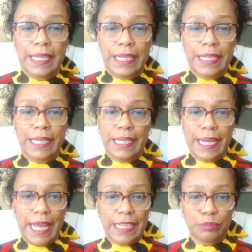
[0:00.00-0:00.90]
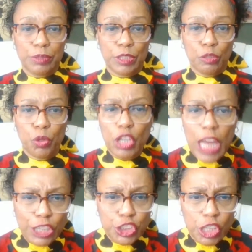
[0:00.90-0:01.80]
He didn't ask me, pull
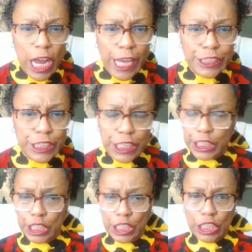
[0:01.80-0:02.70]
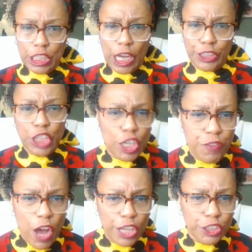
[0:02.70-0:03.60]
out your ID,
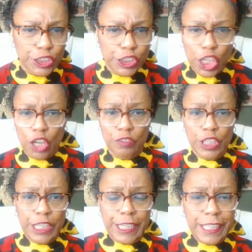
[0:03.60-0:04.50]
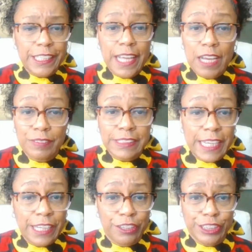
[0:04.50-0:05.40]
identify yourself. He didn't have his
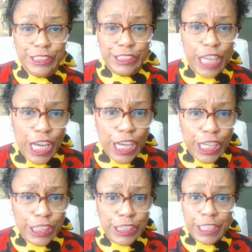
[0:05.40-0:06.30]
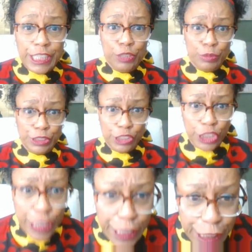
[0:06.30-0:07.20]
hand on his gun. He wasn't
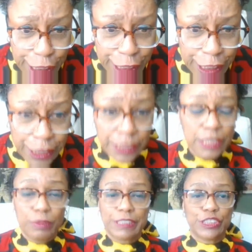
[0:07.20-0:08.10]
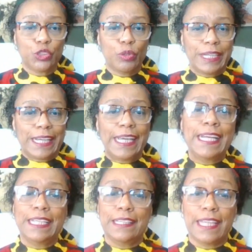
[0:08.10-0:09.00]
leaning in. He wasn't doing
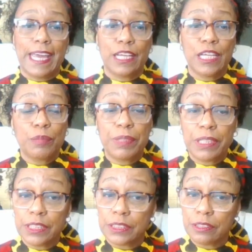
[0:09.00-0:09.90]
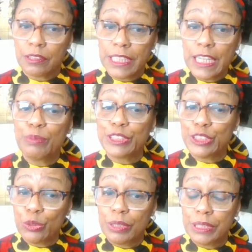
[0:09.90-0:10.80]
any of that because he was
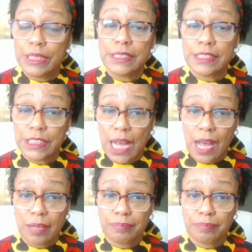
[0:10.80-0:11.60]
doing his job.